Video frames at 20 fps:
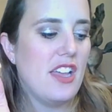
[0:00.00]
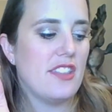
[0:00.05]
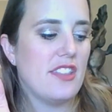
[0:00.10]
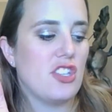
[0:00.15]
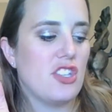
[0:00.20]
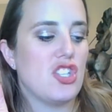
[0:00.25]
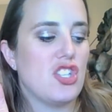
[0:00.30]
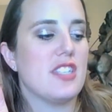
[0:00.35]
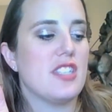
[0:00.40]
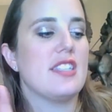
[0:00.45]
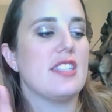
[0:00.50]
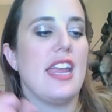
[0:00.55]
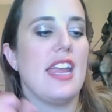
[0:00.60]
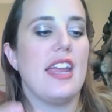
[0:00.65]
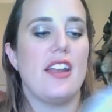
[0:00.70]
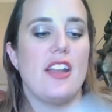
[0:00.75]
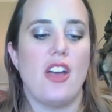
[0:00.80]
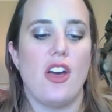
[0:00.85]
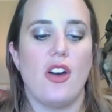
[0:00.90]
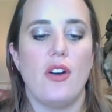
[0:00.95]
the
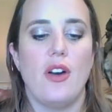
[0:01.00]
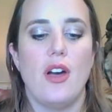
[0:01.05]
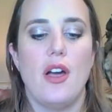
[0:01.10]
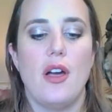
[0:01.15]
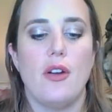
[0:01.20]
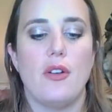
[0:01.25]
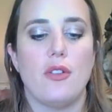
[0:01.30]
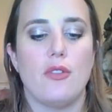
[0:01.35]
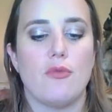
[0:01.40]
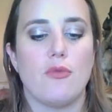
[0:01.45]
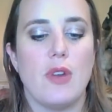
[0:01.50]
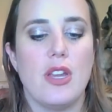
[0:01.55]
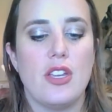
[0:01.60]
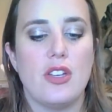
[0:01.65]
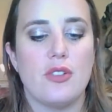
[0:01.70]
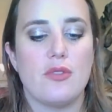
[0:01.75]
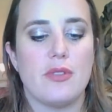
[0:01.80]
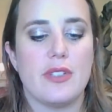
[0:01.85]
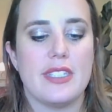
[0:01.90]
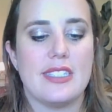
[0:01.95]
Shiseido
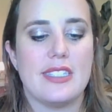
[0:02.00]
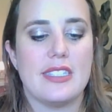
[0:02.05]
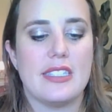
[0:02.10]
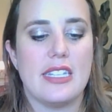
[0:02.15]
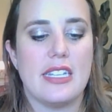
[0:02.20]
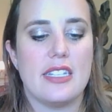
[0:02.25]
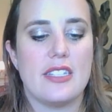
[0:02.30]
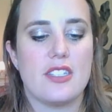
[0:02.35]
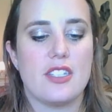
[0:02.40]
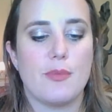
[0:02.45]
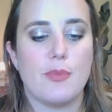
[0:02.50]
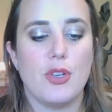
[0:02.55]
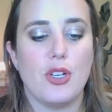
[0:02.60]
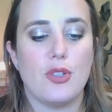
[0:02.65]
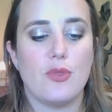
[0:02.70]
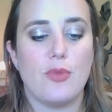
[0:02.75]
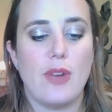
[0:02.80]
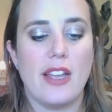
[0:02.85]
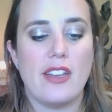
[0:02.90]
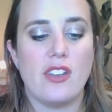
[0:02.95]
Wrinkle Resist Pure
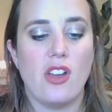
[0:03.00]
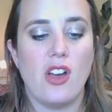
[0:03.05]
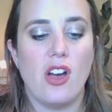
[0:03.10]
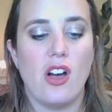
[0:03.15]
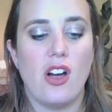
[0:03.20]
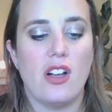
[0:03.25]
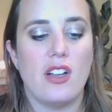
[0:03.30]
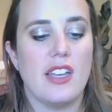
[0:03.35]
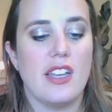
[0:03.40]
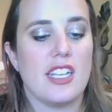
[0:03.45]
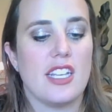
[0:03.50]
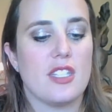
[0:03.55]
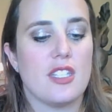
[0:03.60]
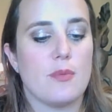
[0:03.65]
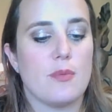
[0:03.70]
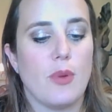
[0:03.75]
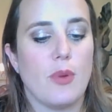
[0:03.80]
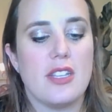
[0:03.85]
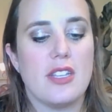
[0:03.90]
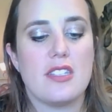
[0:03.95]
Retinol
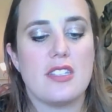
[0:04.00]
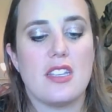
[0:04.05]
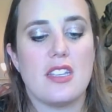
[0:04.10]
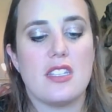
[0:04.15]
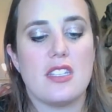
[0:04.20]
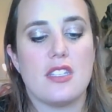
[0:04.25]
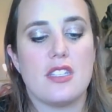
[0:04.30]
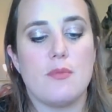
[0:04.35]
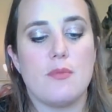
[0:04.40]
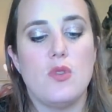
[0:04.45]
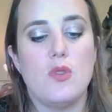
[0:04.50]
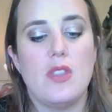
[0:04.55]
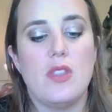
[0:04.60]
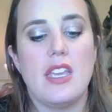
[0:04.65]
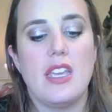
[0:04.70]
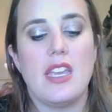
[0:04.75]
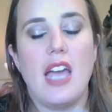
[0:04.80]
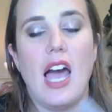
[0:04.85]
Express Smoothing